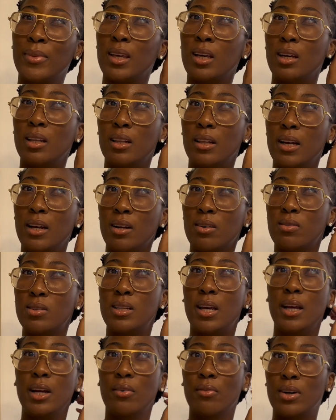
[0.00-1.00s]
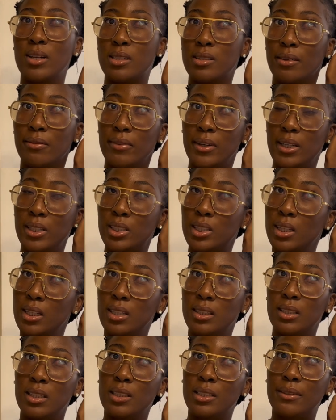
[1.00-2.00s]
they don't take
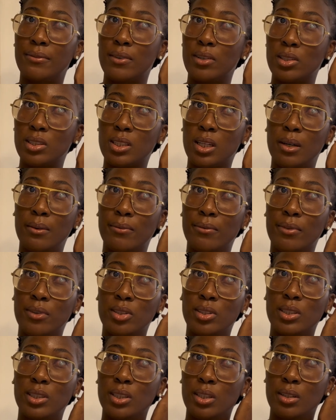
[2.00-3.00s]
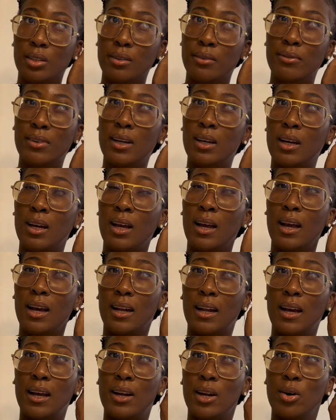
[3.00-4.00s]
reservations. It's first come, first serve.
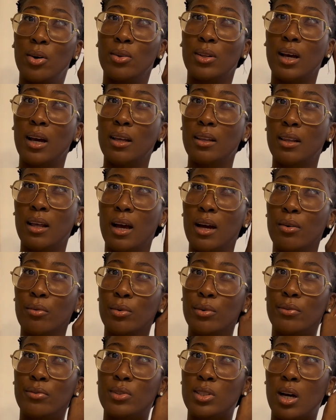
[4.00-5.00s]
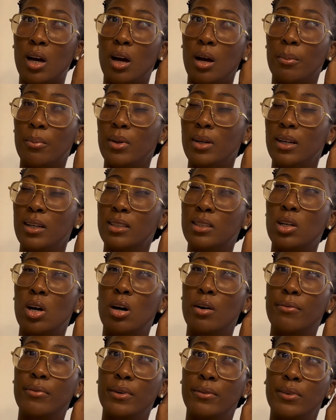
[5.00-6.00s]
And I know that that rooftop is
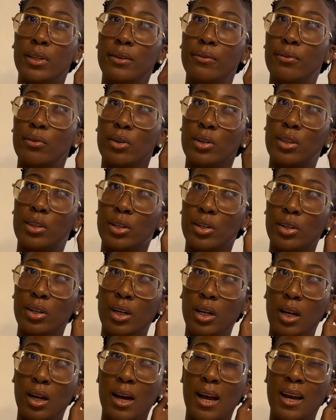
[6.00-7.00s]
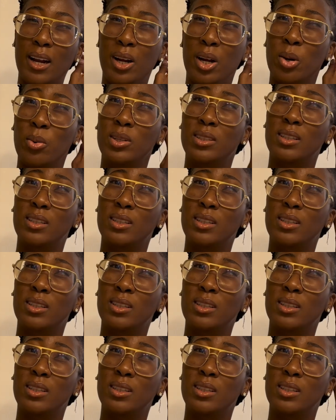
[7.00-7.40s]
called 5430. I know it's